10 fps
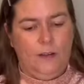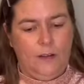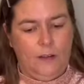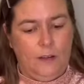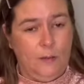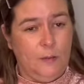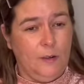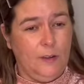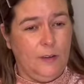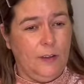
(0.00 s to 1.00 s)
it
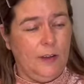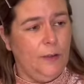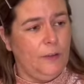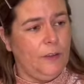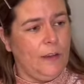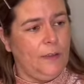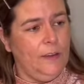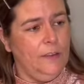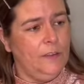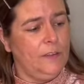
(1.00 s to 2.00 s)
looks like
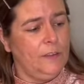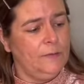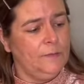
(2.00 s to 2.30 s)
this.